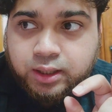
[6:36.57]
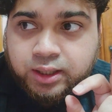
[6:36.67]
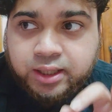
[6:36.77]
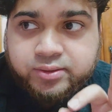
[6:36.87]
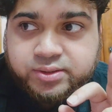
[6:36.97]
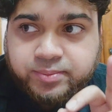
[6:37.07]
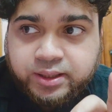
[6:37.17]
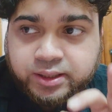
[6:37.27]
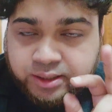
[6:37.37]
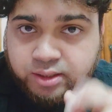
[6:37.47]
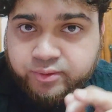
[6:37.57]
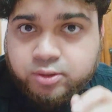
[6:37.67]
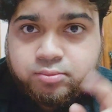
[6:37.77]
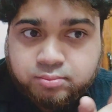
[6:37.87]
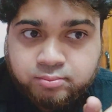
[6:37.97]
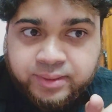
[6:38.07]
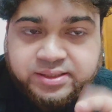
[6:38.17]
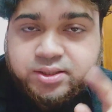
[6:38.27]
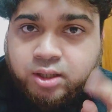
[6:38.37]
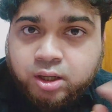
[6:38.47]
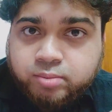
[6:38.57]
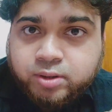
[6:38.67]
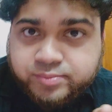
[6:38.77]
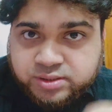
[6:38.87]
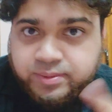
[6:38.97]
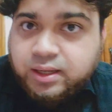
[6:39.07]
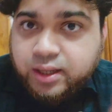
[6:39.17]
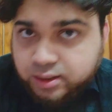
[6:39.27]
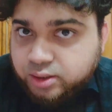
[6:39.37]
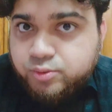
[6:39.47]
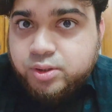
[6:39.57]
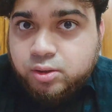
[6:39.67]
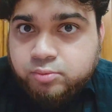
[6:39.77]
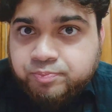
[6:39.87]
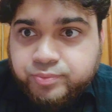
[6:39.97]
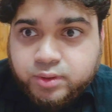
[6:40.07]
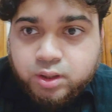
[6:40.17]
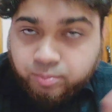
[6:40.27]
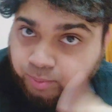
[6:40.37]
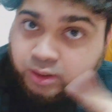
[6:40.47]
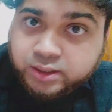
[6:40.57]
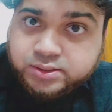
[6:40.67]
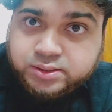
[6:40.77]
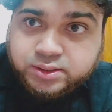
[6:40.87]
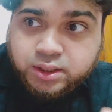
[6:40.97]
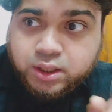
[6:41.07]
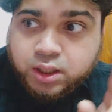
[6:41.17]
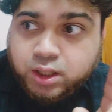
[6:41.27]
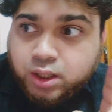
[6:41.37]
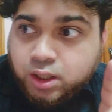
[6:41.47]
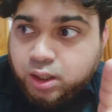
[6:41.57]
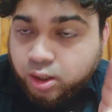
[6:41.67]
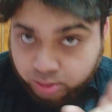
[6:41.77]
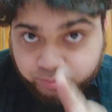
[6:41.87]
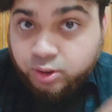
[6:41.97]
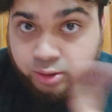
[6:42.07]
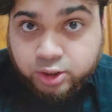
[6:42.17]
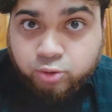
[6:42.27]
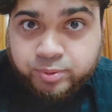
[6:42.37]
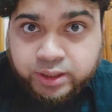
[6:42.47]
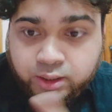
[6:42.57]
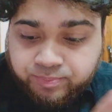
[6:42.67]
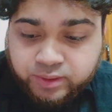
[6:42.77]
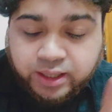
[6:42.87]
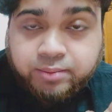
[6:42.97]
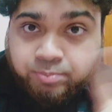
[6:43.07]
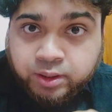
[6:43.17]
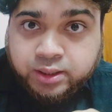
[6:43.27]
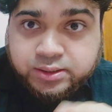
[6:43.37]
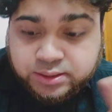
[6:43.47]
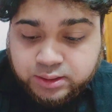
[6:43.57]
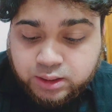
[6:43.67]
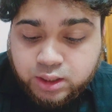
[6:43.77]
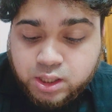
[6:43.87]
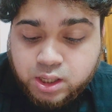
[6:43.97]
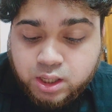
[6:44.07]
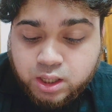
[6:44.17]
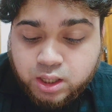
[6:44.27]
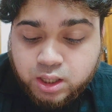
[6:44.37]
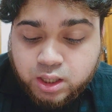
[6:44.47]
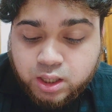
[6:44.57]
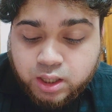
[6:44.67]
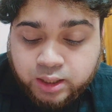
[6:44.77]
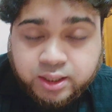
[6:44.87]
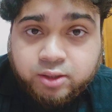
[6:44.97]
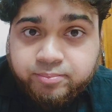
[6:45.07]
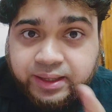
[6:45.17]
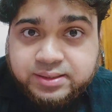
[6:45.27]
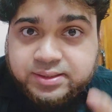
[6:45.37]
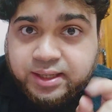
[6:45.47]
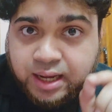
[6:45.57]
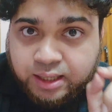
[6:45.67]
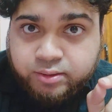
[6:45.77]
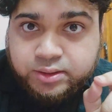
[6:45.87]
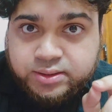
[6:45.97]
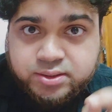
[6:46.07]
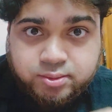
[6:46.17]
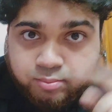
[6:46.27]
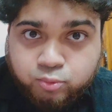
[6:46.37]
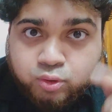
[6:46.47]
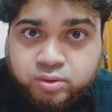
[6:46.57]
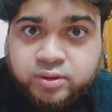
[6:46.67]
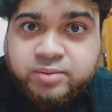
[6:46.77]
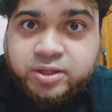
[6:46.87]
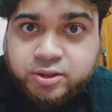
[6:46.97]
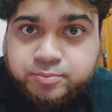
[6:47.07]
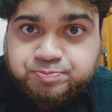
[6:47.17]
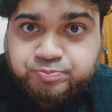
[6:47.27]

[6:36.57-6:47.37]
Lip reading: it kind of, you know, makes the cardamom smell like La Nuit de l'Homme, plus on the opening, and plus it kind of makes that iris more creamier